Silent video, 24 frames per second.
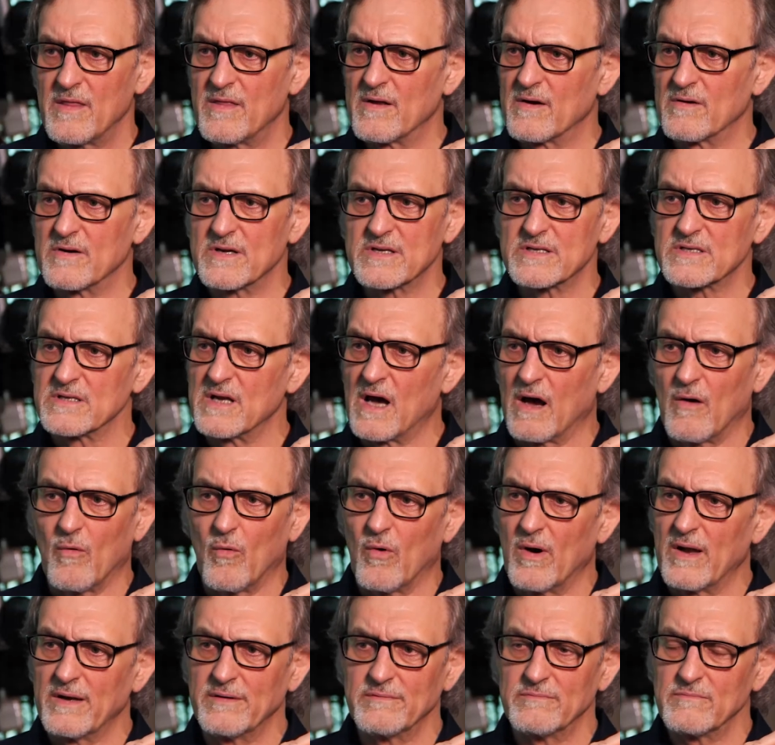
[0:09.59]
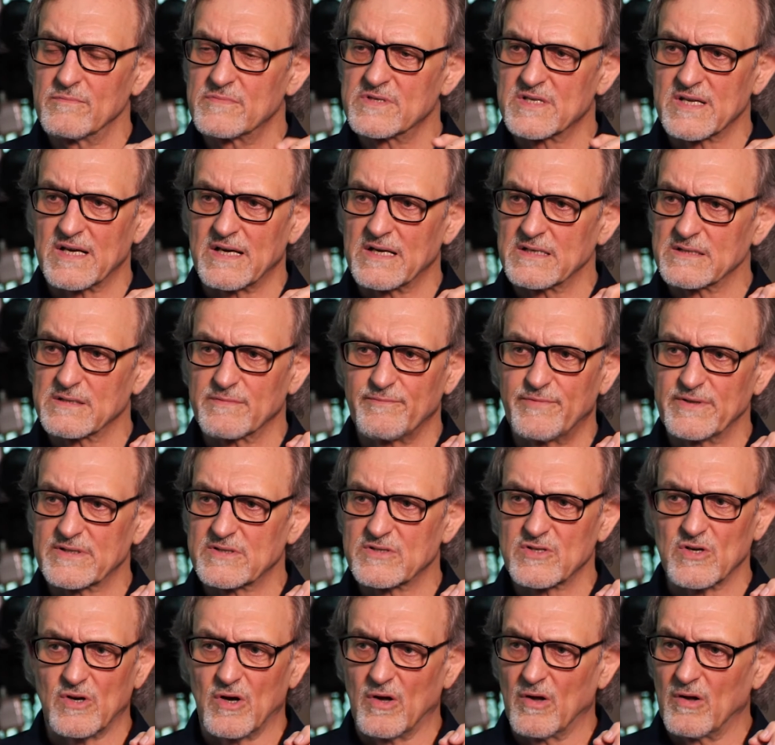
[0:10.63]
there is not one size
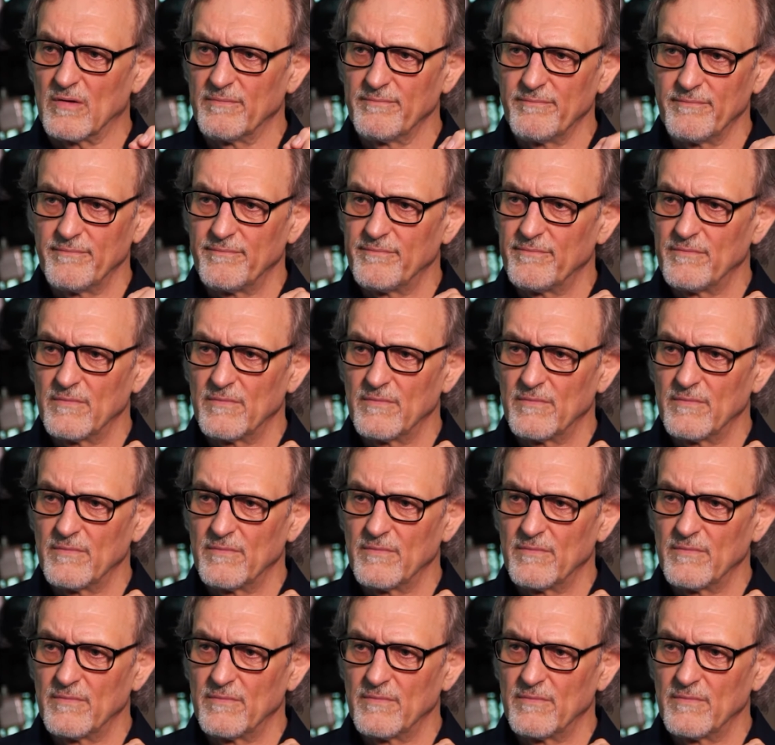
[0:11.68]
fits all.